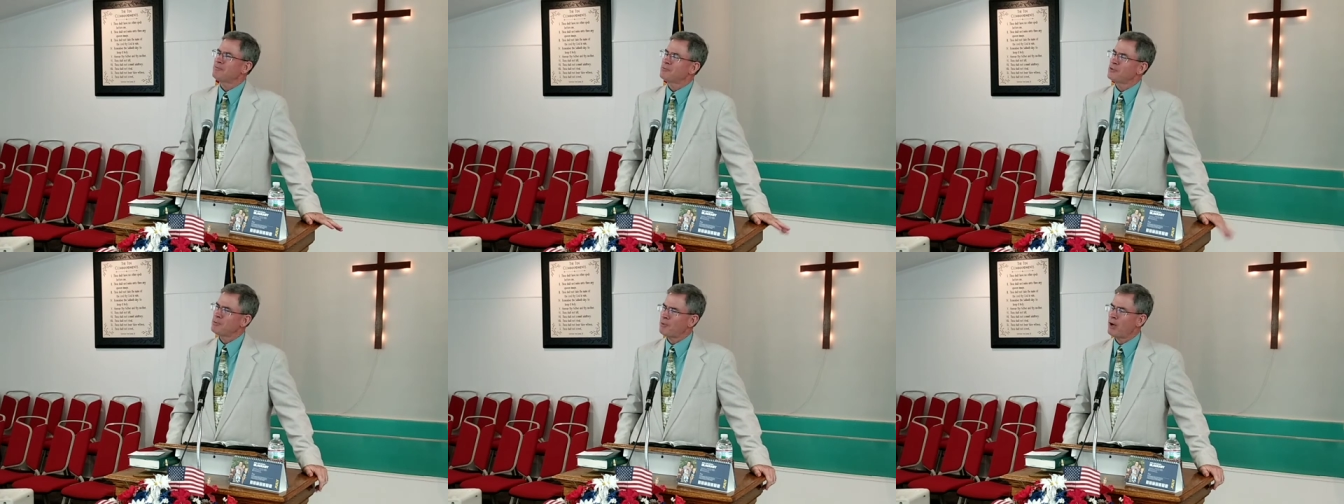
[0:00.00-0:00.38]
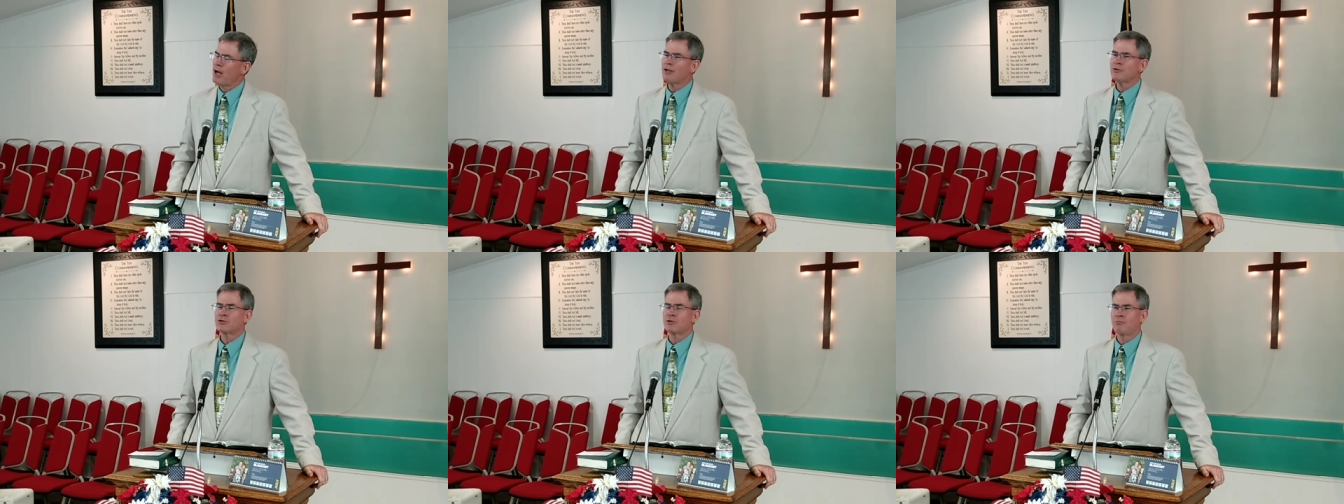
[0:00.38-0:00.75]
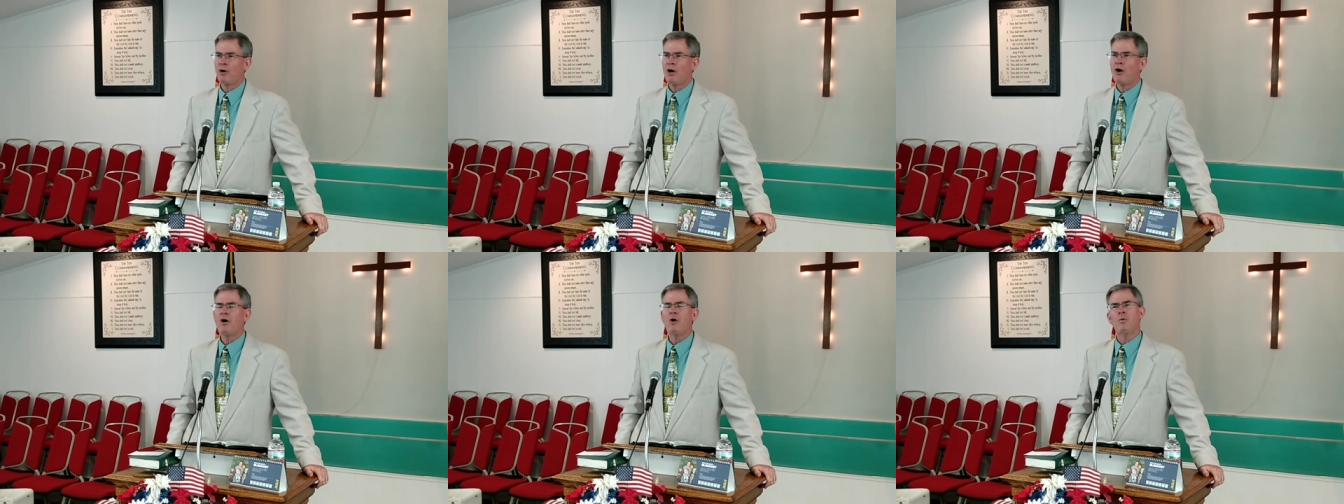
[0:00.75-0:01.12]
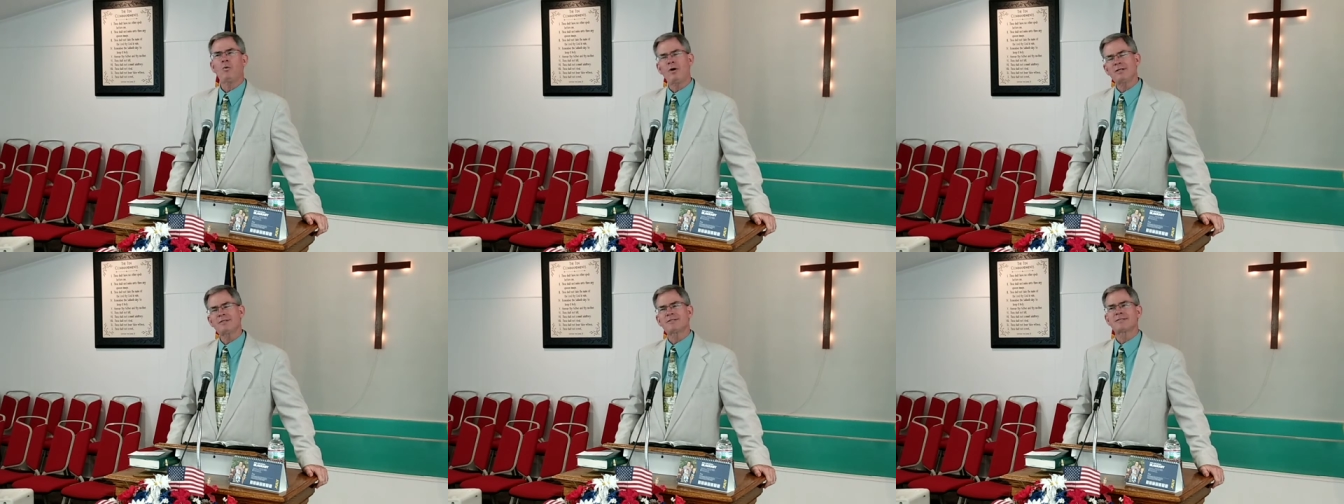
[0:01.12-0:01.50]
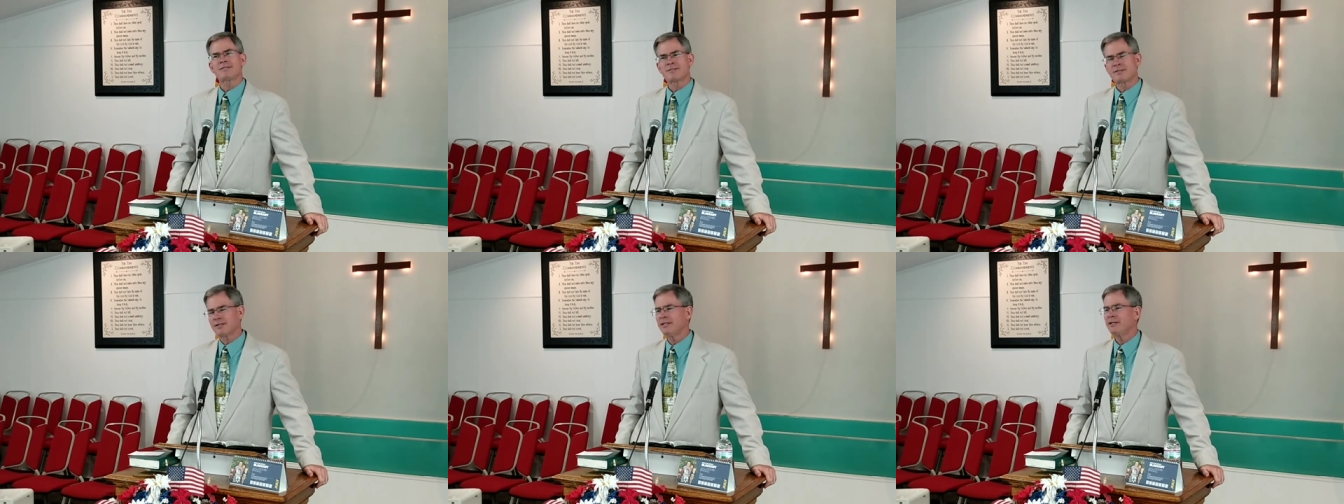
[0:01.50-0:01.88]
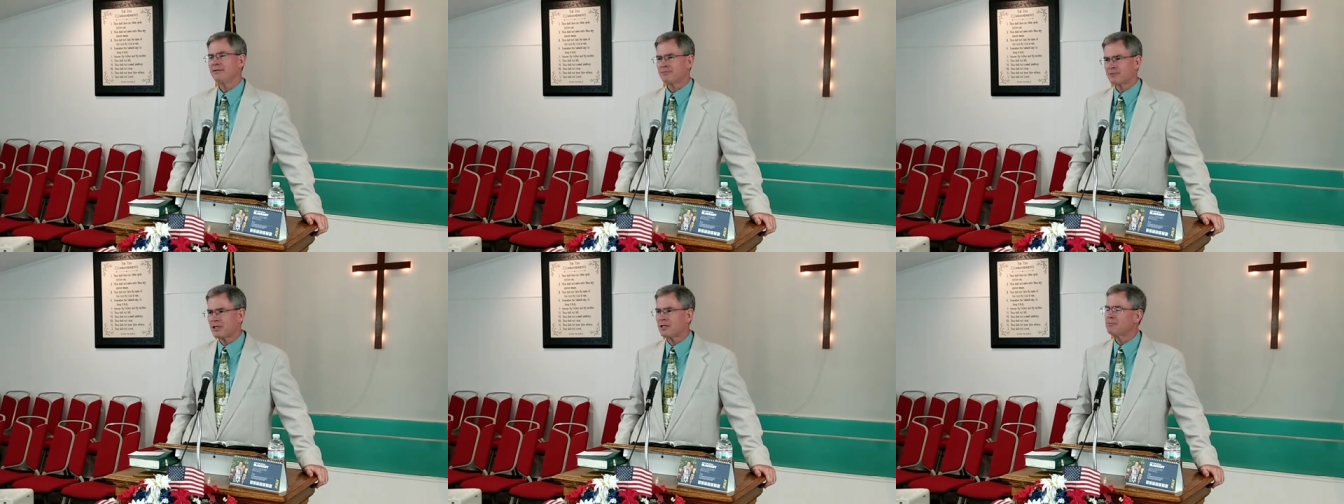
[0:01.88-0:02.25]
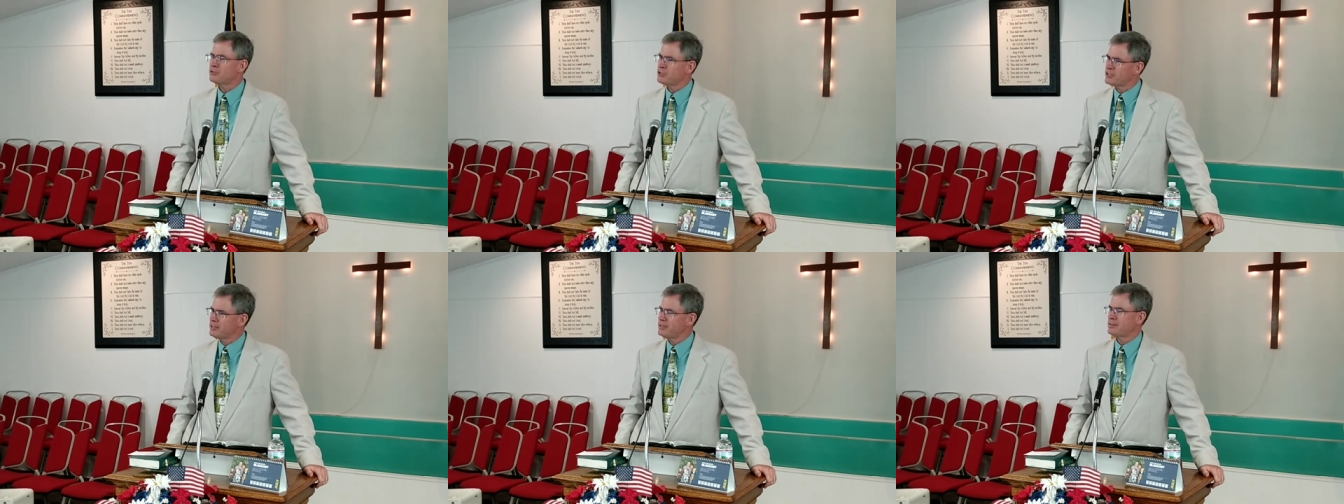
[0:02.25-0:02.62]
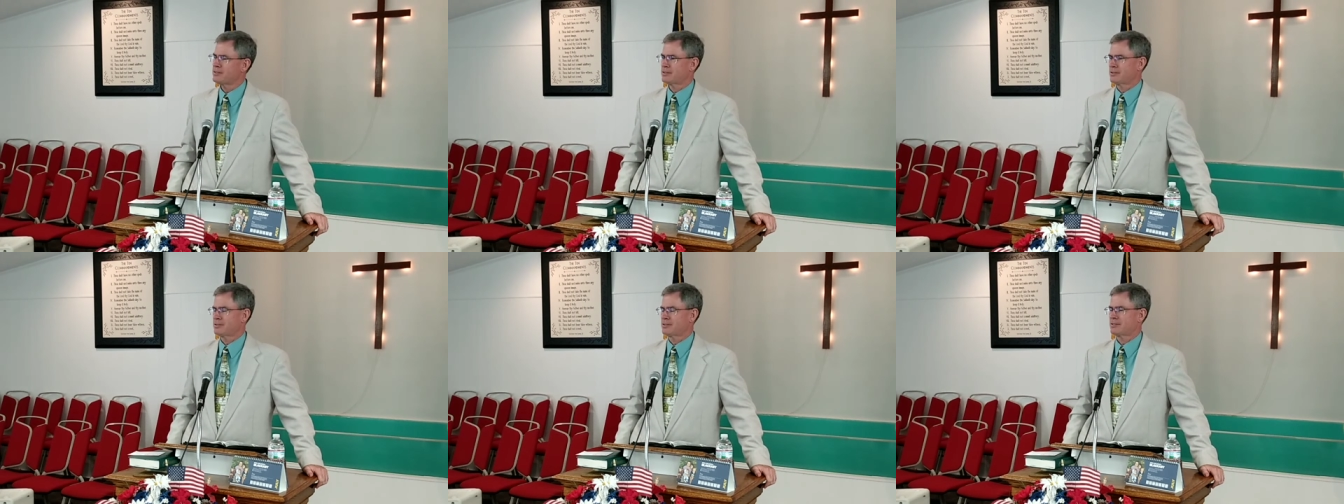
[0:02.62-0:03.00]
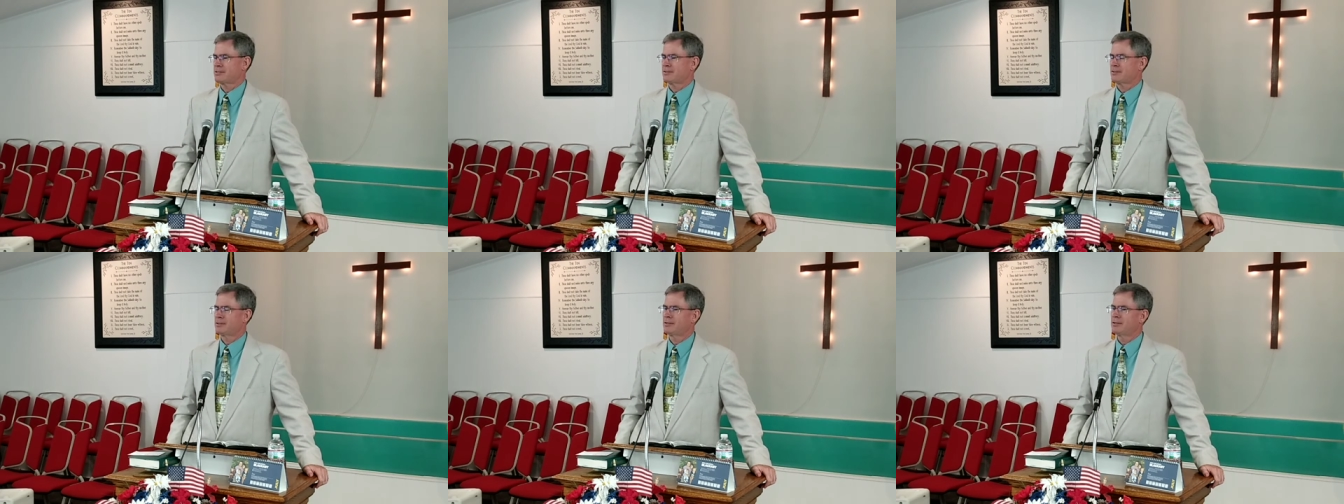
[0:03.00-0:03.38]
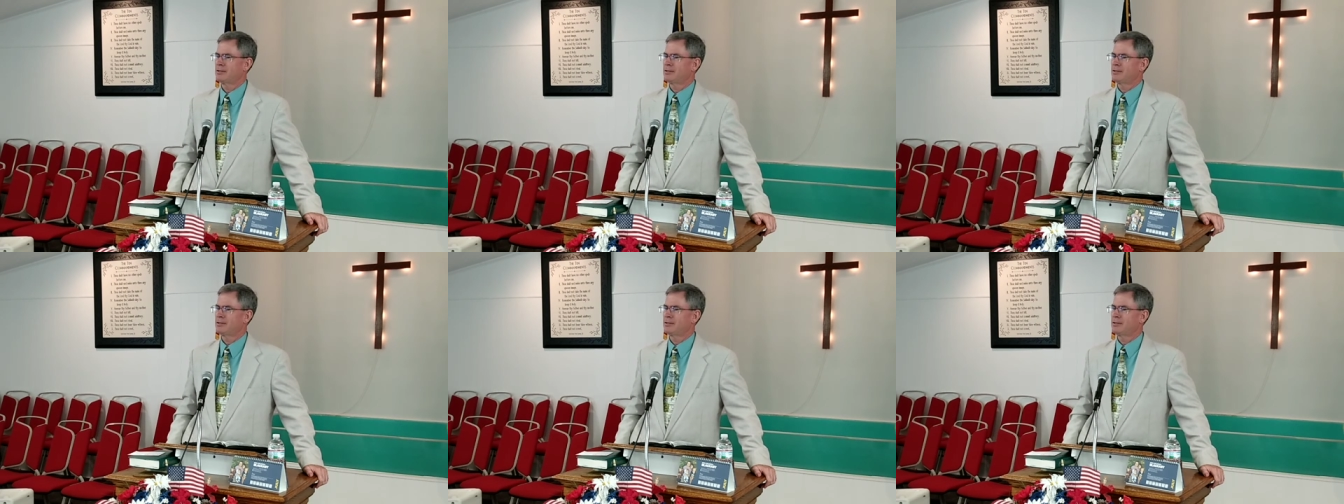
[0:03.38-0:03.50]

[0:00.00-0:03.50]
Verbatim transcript: The Apostle Paul wants us to lift up Jesus,